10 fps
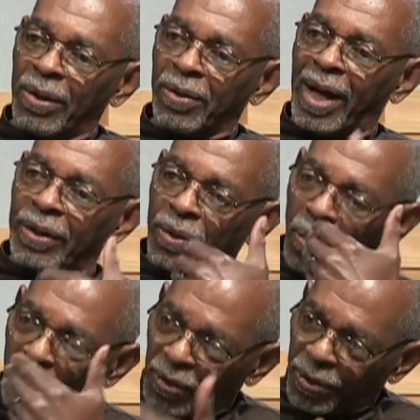tried to
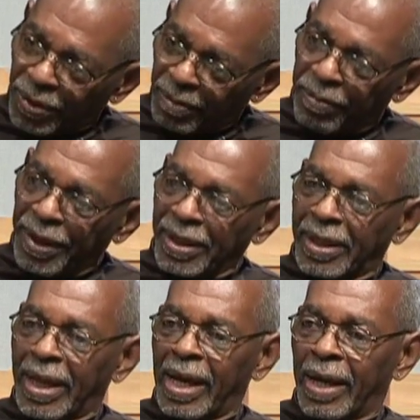overthrow the British
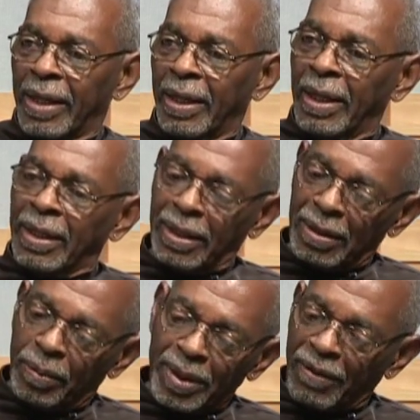there.
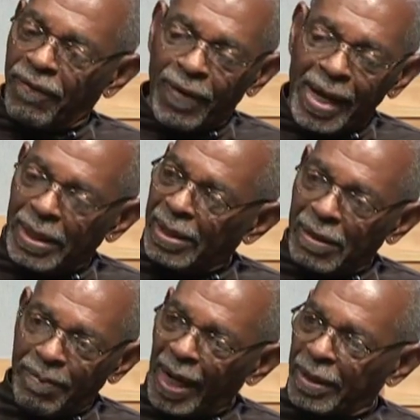This was a frightening
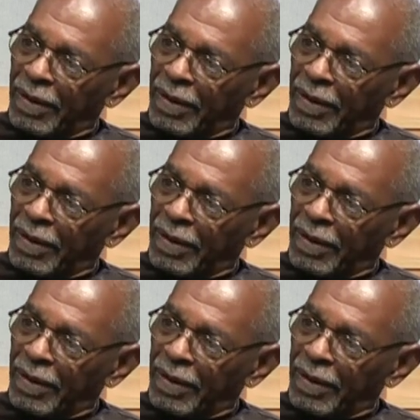specter